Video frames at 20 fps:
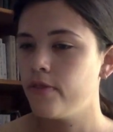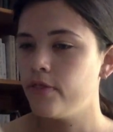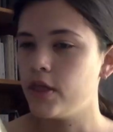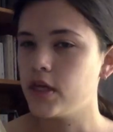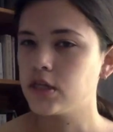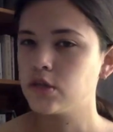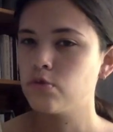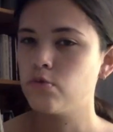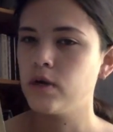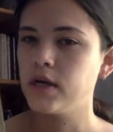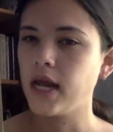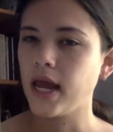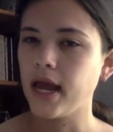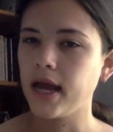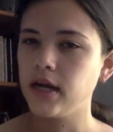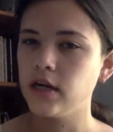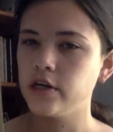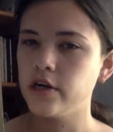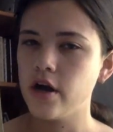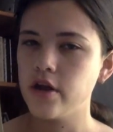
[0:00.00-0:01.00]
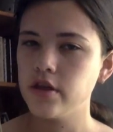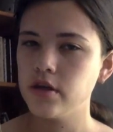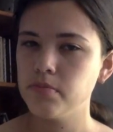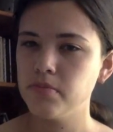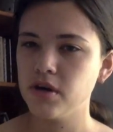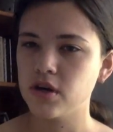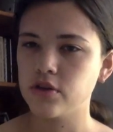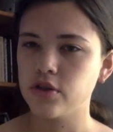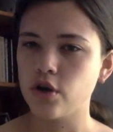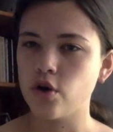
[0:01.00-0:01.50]
this one and her other
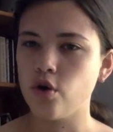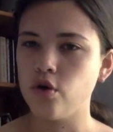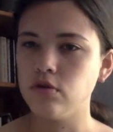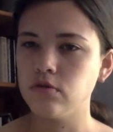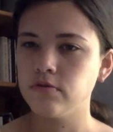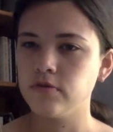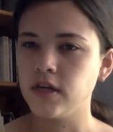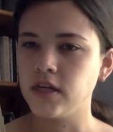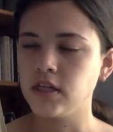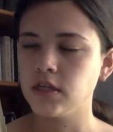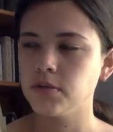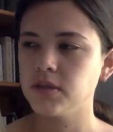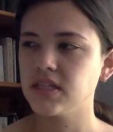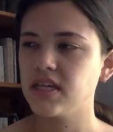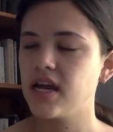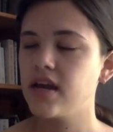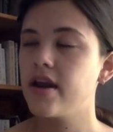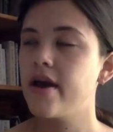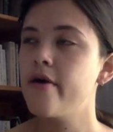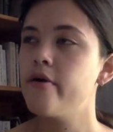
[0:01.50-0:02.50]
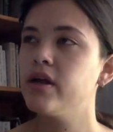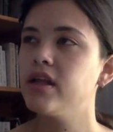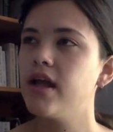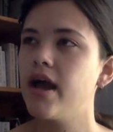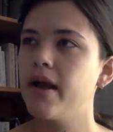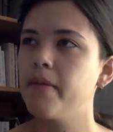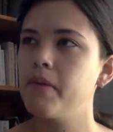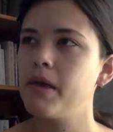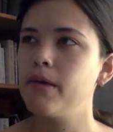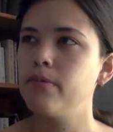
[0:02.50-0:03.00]
book, The Goldfinch, because I know a
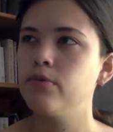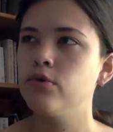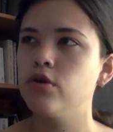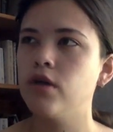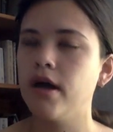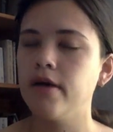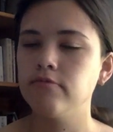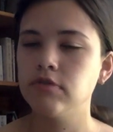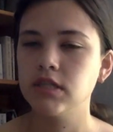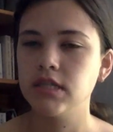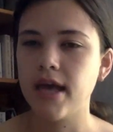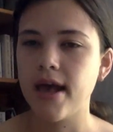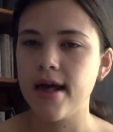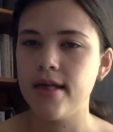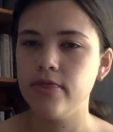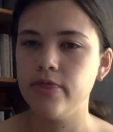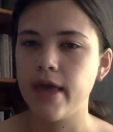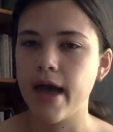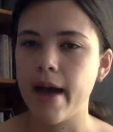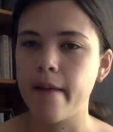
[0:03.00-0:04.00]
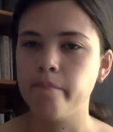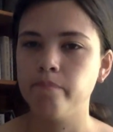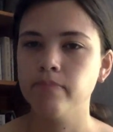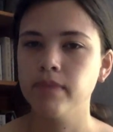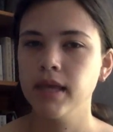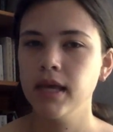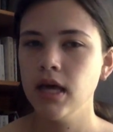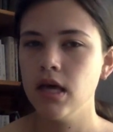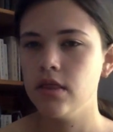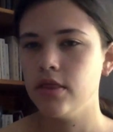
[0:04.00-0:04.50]
lot of people have said that
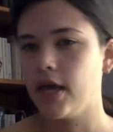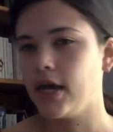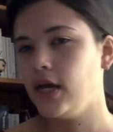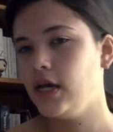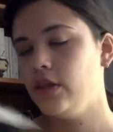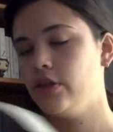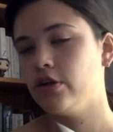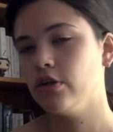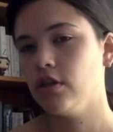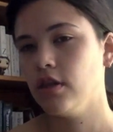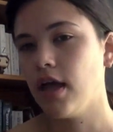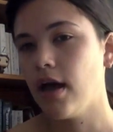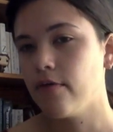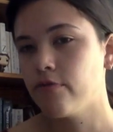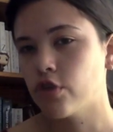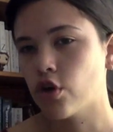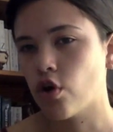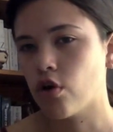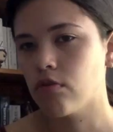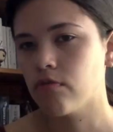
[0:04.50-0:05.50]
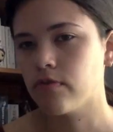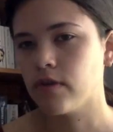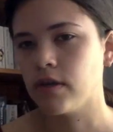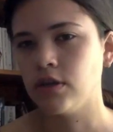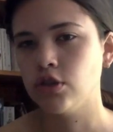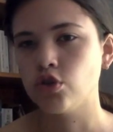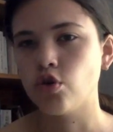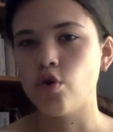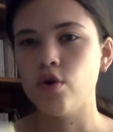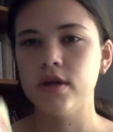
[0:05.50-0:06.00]
they either love The
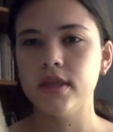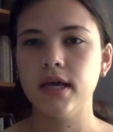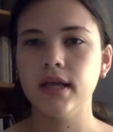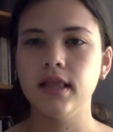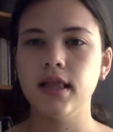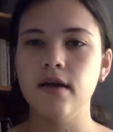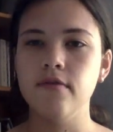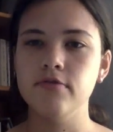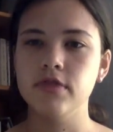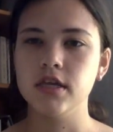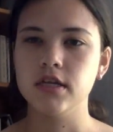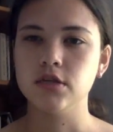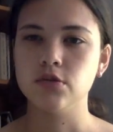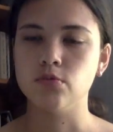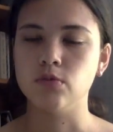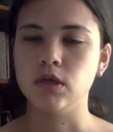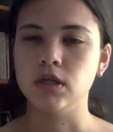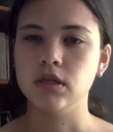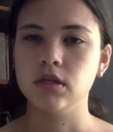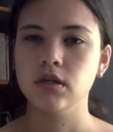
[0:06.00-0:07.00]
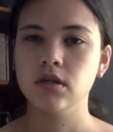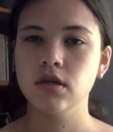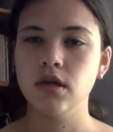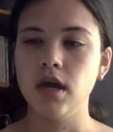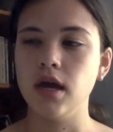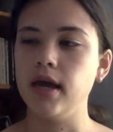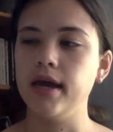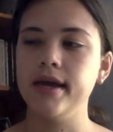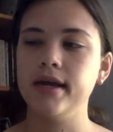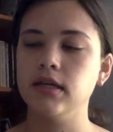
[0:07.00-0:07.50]
Goldfinch or they love this one.
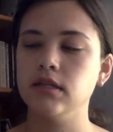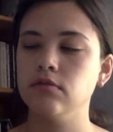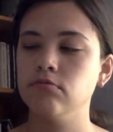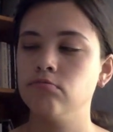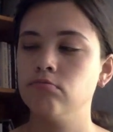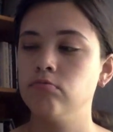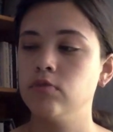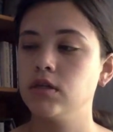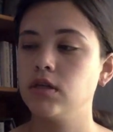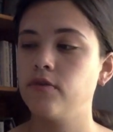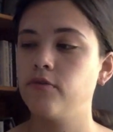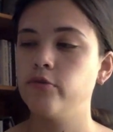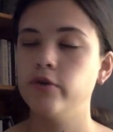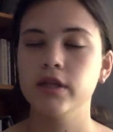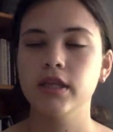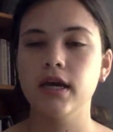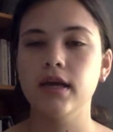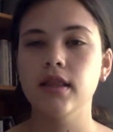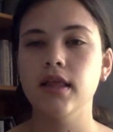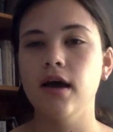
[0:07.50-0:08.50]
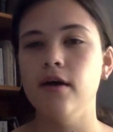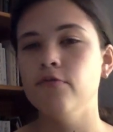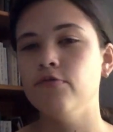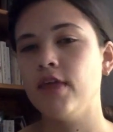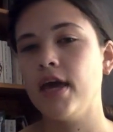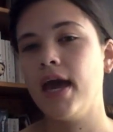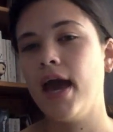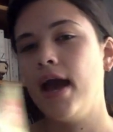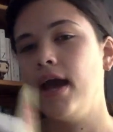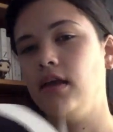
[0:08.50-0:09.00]
And whichever one they love,
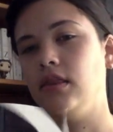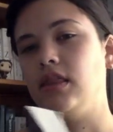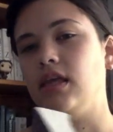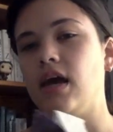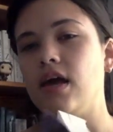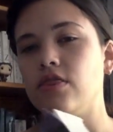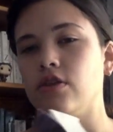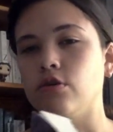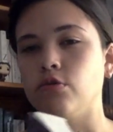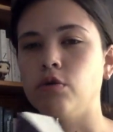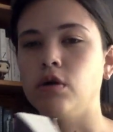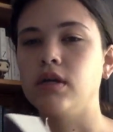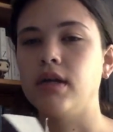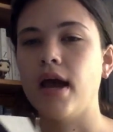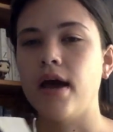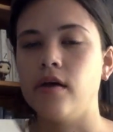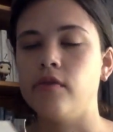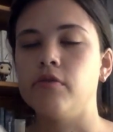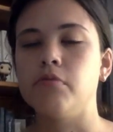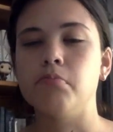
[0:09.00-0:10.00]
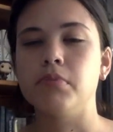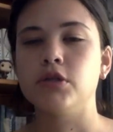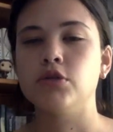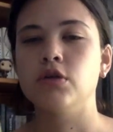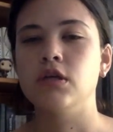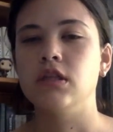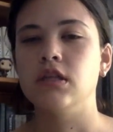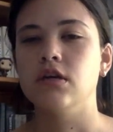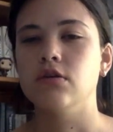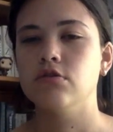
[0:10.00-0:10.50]
they hate the other one out
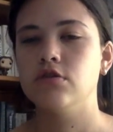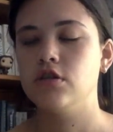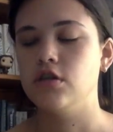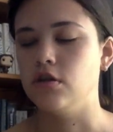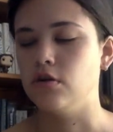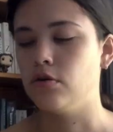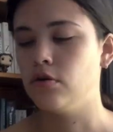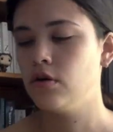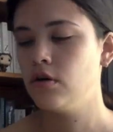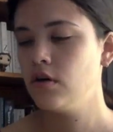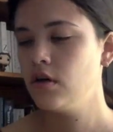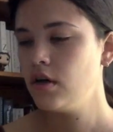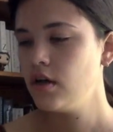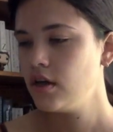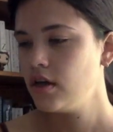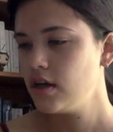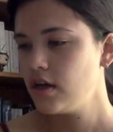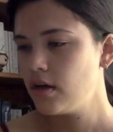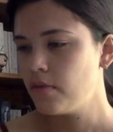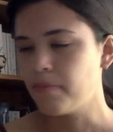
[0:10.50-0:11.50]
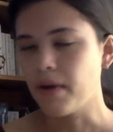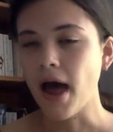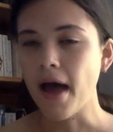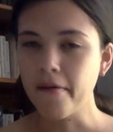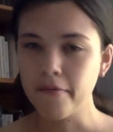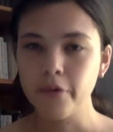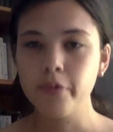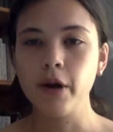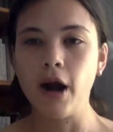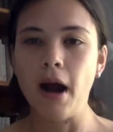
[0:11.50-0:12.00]
between those two. But I
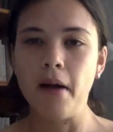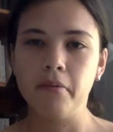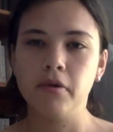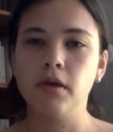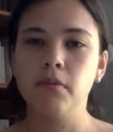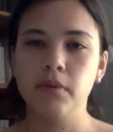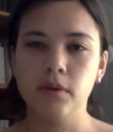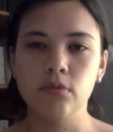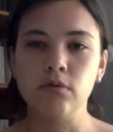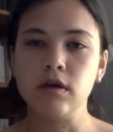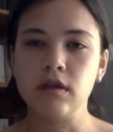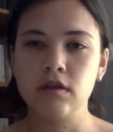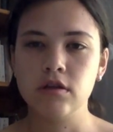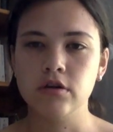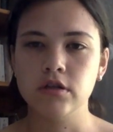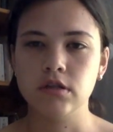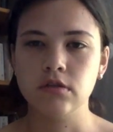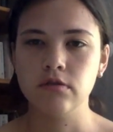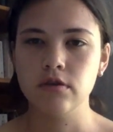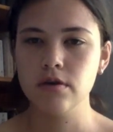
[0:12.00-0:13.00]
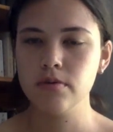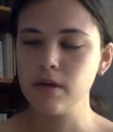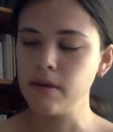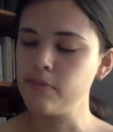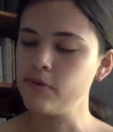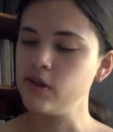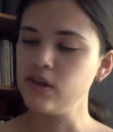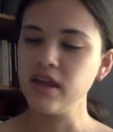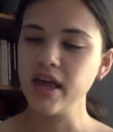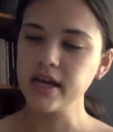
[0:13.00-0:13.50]
will probably be one of those few
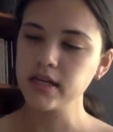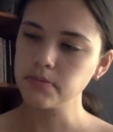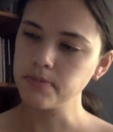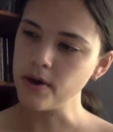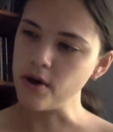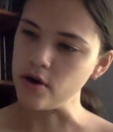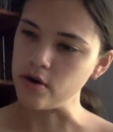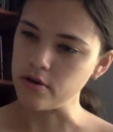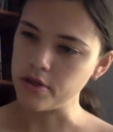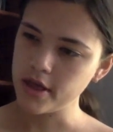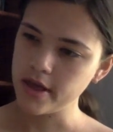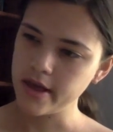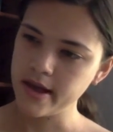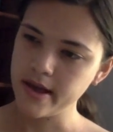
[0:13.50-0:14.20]
people who likes both.